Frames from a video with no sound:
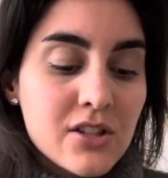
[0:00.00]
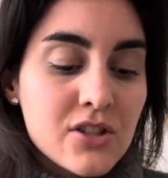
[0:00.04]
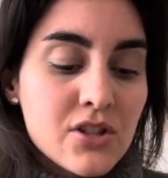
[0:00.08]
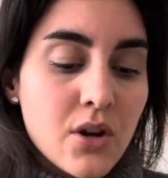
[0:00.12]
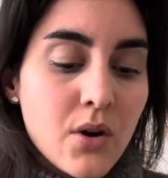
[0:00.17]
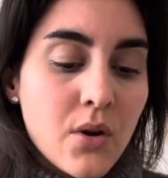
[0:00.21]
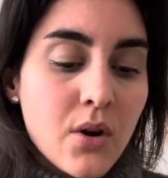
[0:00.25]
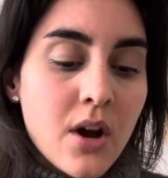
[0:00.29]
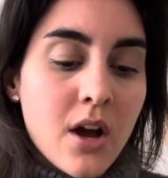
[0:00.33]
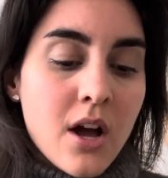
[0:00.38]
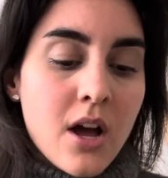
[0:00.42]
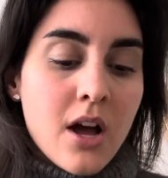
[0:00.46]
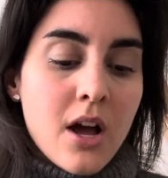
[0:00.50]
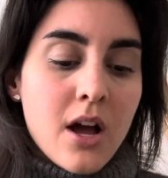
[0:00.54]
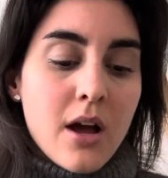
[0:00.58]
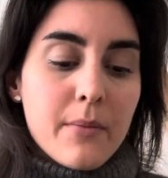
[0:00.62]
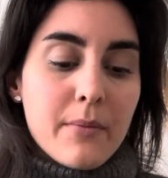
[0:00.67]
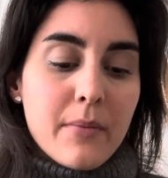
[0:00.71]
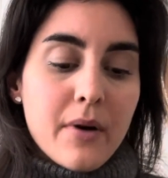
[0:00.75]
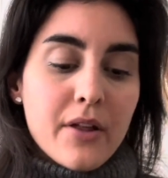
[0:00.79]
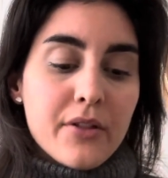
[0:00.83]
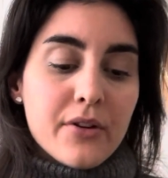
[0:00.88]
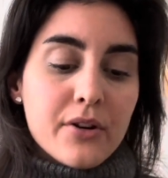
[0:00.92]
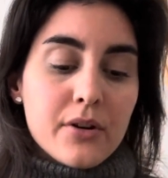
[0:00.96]
So
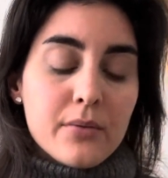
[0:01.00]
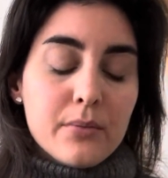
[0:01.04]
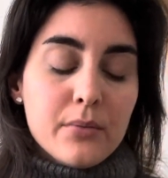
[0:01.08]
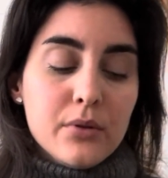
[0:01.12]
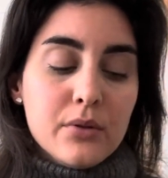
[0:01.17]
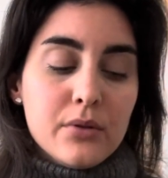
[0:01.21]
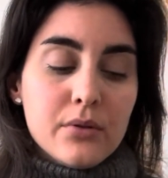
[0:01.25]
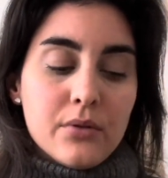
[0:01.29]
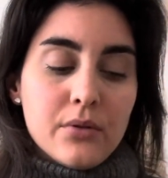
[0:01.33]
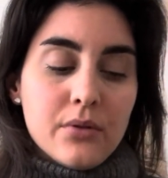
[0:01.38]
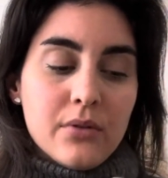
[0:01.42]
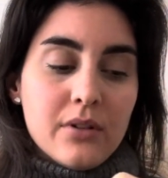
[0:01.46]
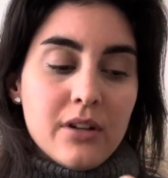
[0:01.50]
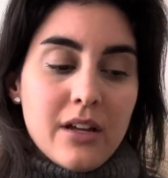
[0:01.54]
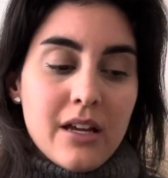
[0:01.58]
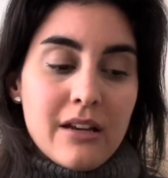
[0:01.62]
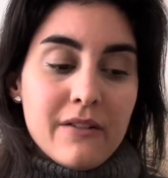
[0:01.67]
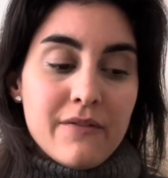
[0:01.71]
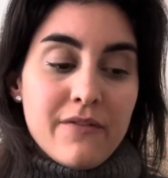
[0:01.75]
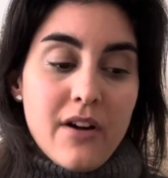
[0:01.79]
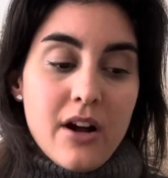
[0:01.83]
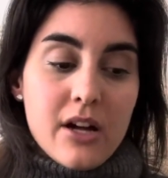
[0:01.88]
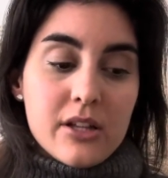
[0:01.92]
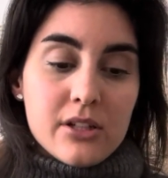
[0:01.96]
Mother Moon
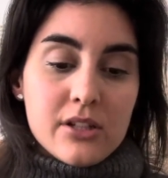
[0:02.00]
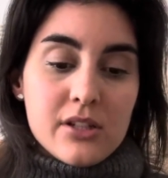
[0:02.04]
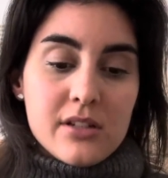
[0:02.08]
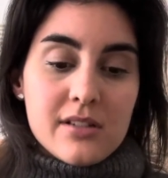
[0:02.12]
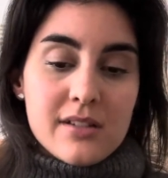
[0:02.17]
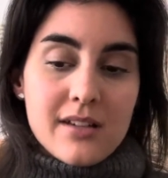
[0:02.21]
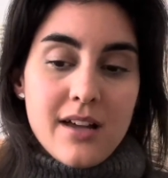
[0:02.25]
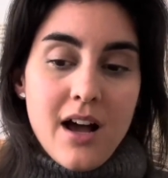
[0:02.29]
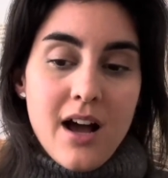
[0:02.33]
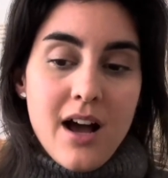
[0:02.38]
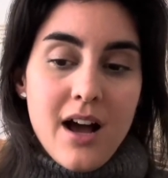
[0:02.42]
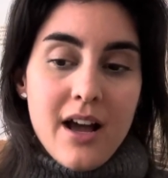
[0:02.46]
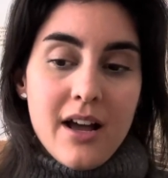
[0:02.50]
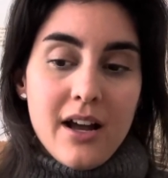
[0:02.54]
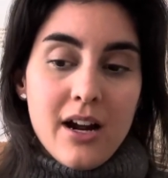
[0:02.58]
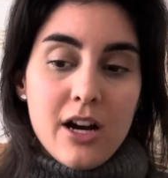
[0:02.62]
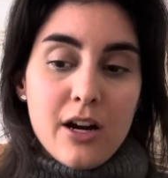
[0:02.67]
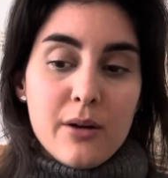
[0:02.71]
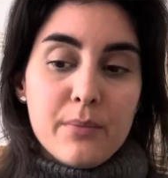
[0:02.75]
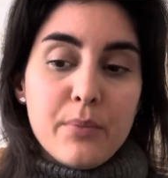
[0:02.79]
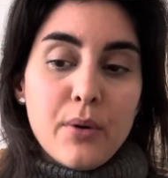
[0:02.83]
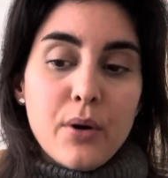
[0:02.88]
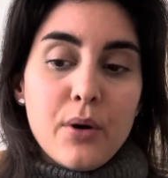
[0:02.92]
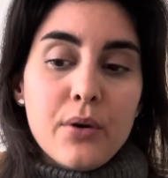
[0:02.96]
and Father Sky
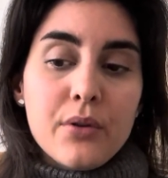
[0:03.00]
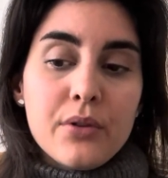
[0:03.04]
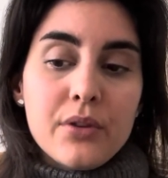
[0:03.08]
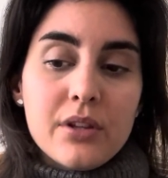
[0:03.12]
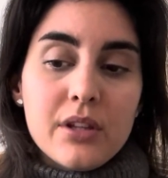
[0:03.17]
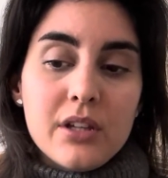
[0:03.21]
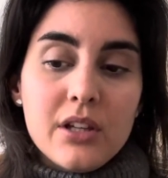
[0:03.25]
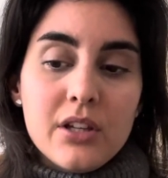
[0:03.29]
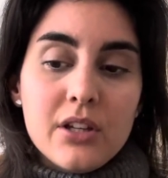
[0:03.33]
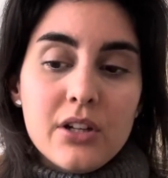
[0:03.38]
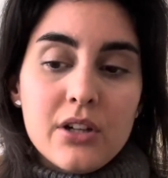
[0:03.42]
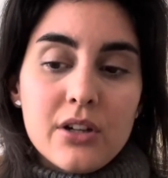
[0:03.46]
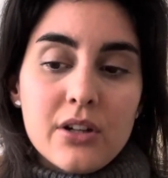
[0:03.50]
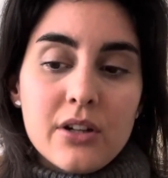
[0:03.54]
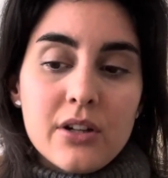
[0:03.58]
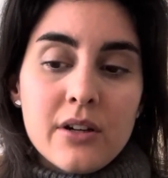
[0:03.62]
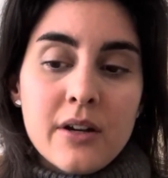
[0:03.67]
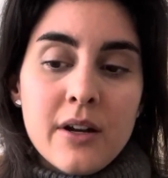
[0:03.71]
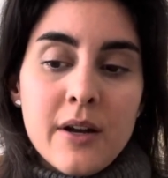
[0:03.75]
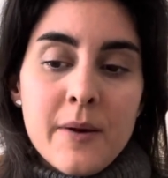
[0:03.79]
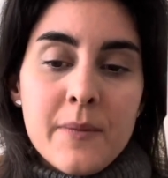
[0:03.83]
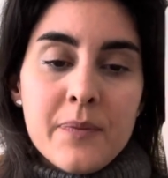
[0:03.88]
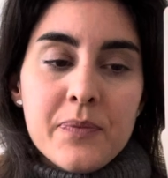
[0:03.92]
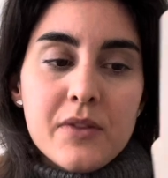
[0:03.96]
are both
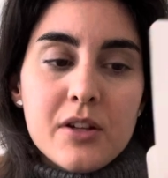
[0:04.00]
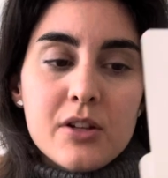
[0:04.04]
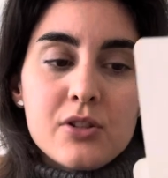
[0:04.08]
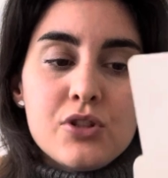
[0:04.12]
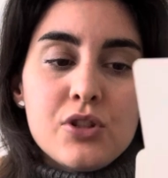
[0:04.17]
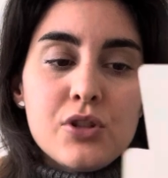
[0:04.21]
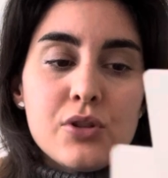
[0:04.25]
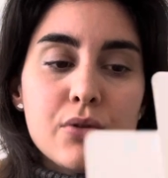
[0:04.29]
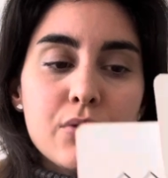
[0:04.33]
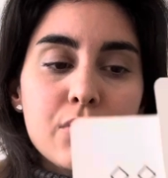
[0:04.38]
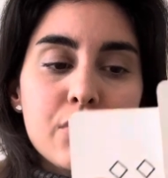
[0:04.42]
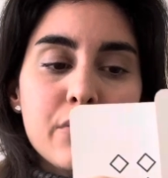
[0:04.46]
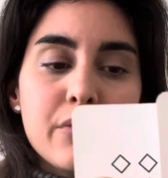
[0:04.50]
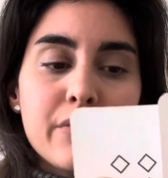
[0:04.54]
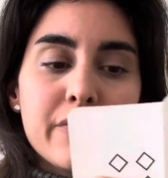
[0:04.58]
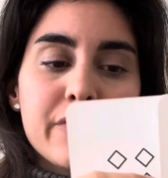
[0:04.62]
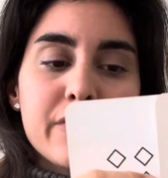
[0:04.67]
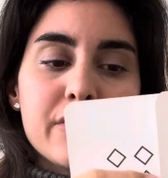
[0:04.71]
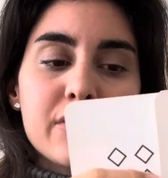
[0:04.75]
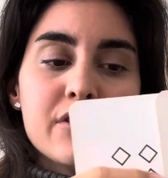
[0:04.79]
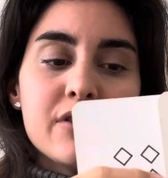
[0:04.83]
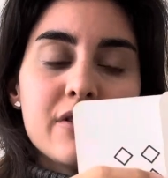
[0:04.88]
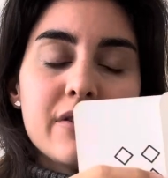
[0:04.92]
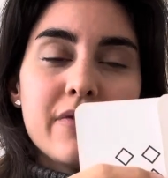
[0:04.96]
here to,
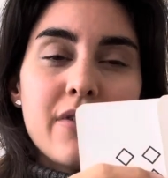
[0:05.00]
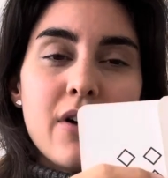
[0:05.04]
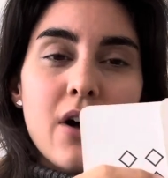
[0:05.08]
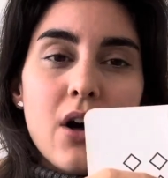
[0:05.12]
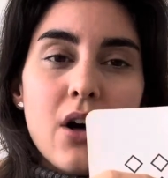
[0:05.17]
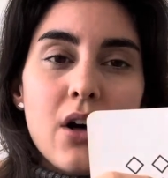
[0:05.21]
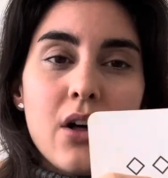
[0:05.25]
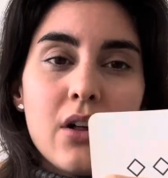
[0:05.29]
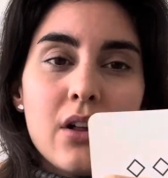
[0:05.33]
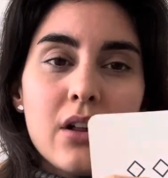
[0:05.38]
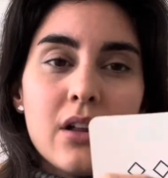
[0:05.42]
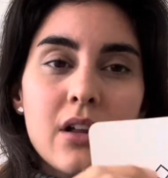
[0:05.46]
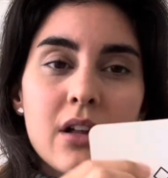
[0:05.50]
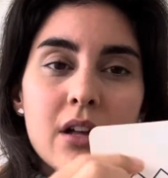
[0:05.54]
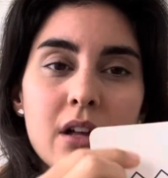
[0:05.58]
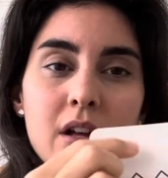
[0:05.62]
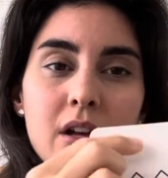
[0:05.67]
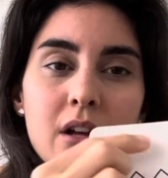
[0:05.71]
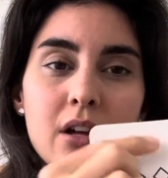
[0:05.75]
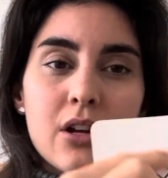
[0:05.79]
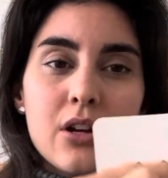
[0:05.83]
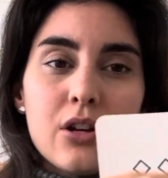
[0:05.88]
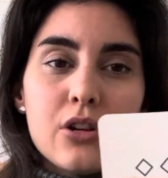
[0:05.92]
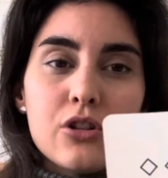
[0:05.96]
first of all,
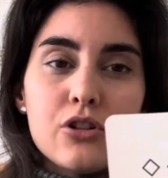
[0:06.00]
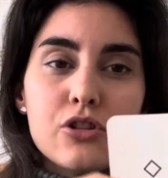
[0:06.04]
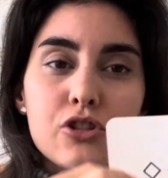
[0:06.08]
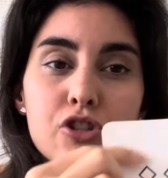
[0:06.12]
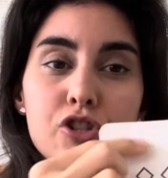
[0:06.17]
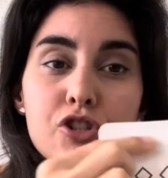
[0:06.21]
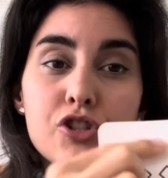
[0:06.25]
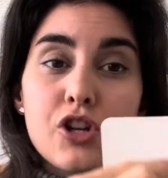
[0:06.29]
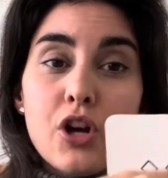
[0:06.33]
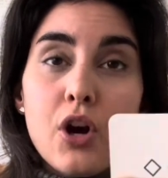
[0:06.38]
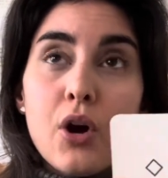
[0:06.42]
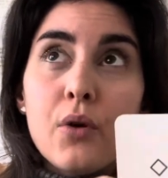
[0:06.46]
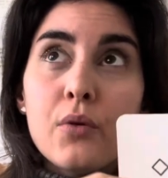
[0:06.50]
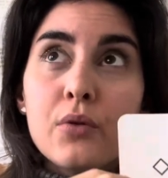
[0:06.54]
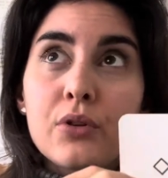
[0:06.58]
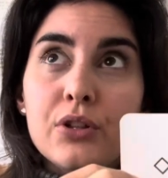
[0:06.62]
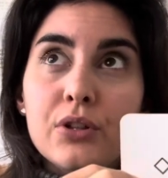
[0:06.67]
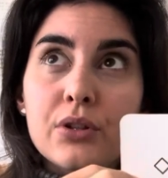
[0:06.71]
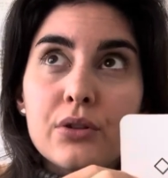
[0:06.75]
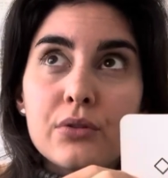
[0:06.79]
show